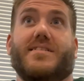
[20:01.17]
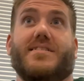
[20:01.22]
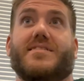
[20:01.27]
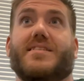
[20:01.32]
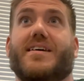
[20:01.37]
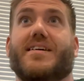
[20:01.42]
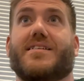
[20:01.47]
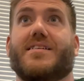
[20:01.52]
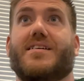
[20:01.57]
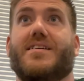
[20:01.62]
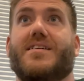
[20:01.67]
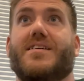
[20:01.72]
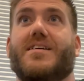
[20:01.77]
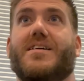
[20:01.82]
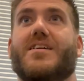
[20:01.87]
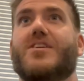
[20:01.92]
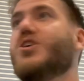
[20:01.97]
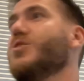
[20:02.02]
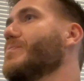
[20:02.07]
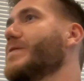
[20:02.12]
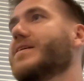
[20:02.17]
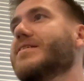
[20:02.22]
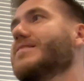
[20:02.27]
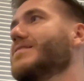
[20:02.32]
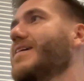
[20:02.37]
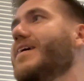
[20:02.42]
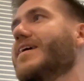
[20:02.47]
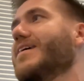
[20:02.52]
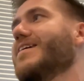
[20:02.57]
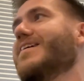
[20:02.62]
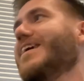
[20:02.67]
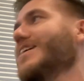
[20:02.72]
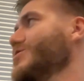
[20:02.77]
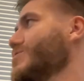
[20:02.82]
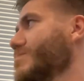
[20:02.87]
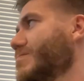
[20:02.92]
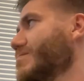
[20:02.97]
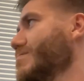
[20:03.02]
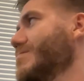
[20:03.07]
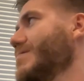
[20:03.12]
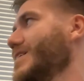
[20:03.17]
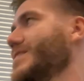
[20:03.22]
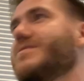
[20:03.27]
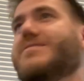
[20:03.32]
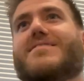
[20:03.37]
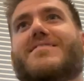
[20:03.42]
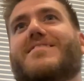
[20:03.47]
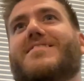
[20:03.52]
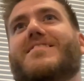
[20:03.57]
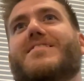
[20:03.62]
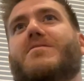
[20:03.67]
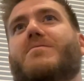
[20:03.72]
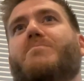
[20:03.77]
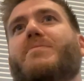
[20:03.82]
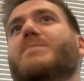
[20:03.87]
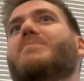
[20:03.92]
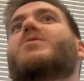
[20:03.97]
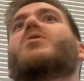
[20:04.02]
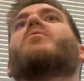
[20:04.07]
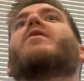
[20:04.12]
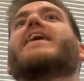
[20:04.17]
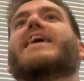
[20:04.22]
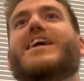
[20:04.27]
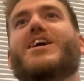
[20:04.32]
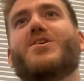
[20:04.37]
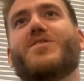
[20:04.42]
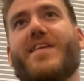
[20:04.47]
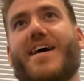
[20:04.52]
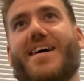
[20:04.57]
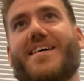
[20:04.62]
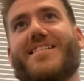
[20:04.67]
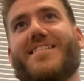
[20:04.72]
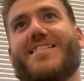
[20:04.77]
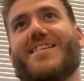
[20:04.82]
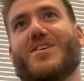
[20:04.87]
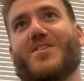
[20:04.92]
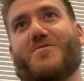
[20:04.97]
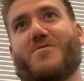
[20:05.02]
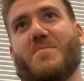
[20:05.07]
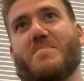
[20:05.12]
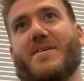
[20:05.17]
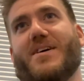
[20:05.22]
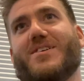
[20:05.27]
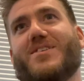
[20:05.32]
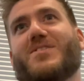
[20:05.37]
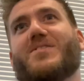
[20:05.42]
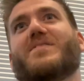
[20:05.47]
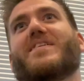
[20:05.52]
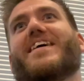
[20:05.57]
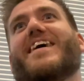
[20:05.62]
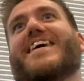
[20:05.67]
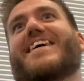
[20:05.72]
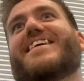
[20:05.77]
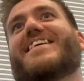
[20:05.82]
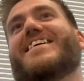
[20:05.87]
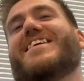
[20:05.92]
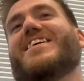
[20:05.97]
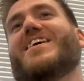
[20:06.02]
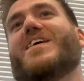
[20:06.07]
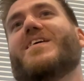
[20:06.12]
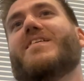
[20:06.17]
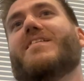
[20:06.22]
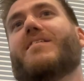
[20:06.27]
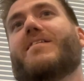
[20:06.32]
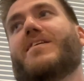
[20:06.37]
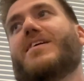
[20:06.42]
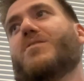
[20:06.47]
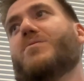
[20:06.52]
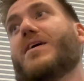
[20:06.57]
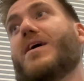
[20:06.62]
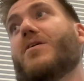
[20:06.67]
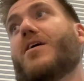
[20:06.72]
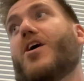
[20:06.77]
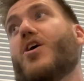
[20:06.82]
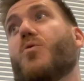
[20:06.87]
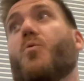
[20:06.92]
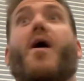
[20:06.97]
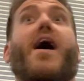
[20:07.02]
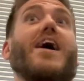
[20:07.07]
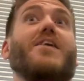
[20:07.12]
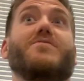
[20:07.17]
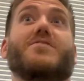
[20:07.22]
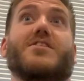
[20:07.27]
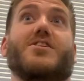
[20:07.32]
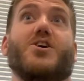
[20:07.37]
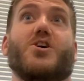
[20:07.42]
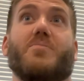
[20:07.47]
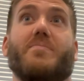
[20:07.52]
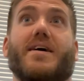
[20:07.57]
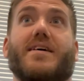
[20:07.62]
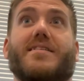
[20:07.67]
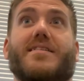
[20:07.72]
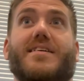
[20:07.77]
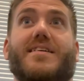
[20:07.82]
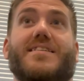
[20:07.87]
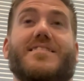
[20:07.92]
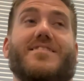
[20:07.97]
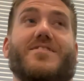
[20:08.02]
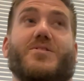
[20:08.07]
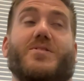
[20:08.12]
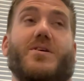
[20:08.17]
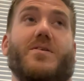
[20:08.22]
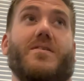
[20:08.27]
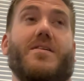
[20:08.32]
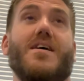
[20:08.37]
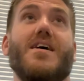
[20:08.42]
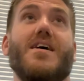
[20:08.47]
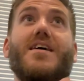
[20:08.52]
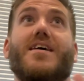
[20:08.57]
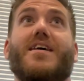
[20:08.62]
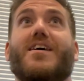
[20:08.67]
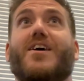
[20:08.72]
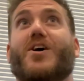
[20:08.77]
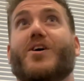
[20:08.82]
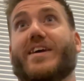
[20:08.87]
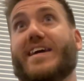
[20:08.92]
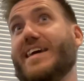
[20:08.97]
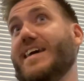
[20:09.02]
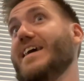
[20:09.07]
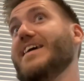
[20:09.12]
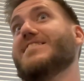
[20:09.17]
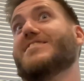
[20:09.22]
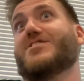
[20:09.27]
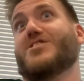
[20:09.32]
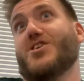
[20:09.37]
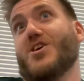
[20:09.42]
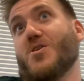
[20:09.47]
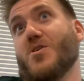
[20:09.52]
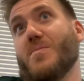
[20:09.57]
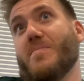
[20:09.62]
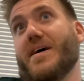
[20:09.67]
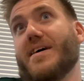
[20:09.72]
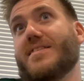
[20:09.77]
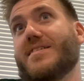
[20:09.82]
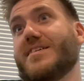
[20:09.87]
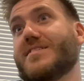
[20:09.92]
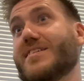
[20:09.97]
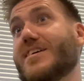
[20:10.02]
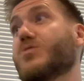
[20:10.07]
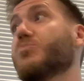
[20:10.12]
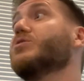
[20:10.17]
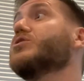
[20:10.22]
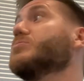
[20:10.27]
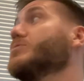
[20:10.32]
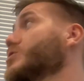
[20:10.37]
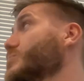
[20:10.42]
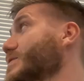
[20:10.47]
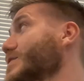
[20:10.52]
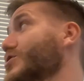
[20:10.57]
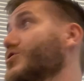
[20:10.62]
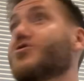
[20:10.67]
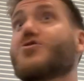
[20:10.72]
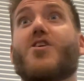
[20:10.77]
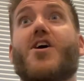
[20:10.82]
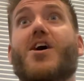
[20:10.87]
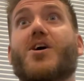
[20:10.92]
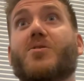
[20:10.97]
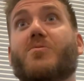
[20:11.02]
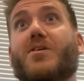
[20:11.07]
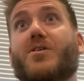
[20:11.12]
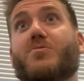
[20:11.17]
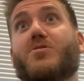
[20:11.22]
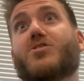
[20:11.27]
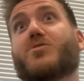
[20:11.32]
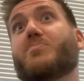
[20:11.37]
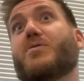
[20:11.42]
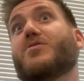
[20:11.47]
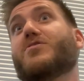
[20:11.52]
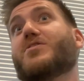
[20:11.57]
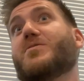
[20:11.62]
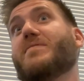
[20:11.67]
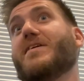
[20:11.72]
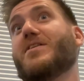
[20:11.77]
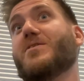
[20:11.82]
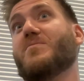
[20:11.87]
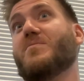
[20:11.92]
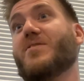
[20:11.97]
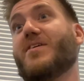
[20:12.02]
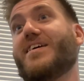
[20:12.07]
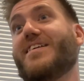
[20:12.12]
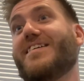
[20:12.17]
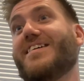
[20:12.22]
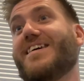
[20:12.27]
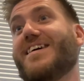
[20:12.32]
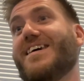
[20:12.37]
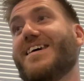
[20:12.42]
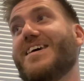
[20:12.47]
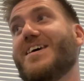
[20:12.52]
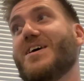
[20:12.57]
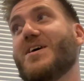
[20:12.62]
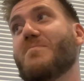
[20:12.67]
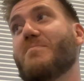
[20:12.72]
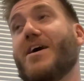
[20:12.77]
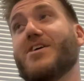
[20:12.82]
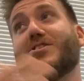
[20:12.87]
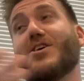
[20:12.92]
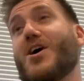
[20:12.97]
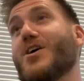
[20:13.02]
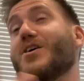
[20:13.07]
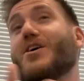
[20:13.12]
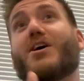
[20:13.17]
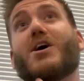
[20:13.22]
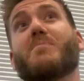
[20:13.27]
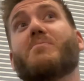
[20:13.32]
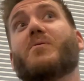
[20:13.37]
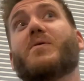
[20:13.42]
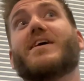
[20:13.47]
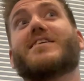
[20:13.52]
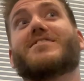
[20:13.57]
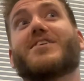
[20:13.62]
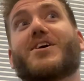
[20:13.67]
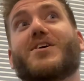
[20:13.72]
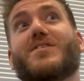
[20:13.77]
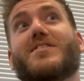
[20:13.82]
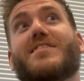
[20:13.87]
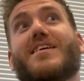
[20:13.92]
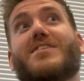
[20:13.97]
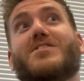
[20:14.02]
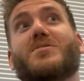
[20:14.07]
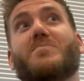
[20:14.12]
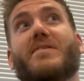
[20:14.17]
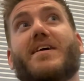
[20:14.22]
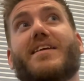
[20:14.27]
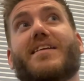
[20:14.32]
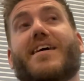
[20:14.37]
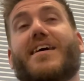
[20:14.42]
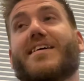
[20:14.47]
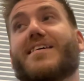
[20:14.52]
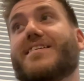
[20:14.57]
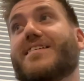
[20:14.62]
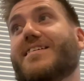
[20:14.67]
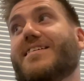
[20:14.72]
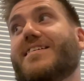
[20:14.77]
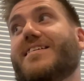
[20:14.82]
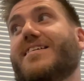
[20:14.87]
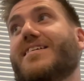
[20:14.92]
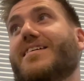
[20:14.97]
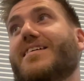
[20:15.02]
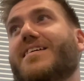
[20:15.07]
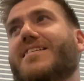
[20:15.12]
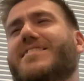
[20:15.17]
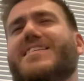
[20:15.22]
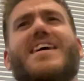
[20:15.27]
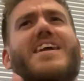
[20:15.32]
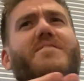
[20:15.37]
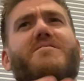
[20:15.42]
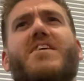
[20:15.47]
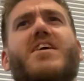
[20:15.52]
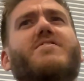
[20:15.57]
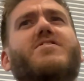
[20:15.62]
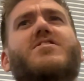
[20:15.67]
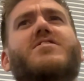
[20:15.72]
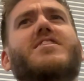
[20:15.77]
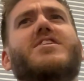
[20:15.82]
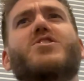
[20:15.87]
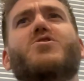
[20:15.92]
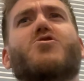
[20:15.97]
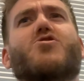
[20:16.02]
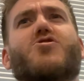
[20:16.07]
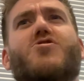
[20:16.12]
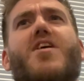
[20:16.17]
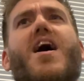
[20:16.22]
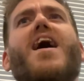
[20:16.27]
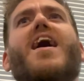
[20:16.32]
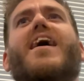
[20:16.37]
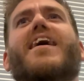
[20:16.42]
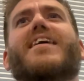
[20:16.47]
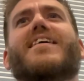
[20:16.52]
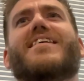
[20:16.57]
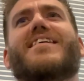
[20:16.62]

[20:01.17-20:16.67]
It's like, no, but people don't want to hear this from us, or like, we don't want our wives to know about this, or our kids to know about this, because we're supposed to be the strong one. We're supposed to be the one. My daughter a couple weeks ago said to me, like, Dad, I've never seen you cry.